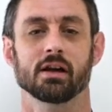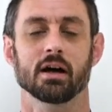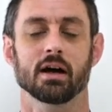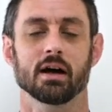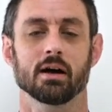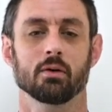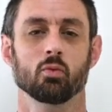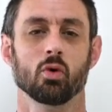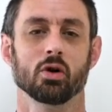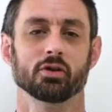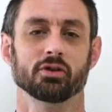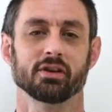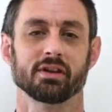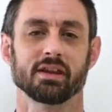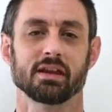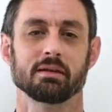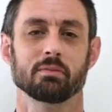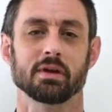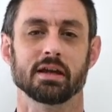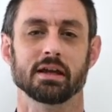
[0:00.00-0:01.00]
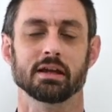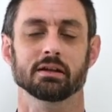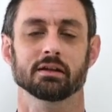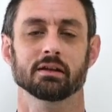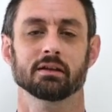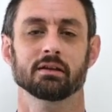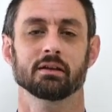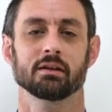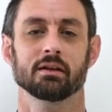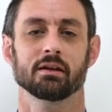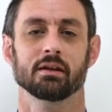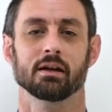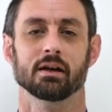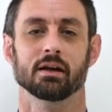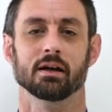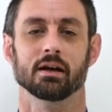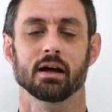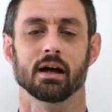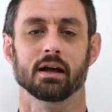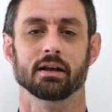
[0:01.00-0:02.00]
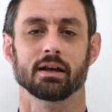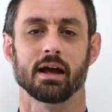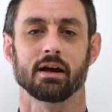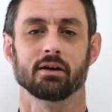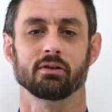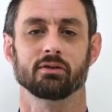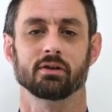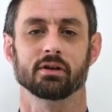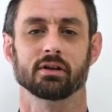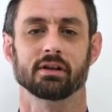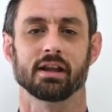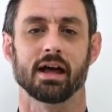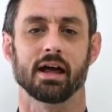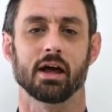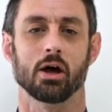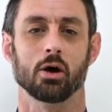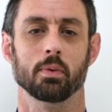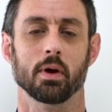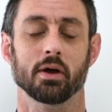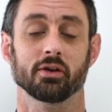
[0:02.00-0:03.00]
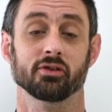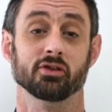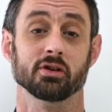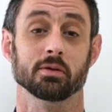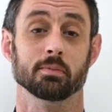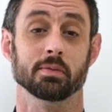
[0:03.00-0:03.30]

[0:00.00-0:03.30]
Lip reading: What do they mean, and how can that help us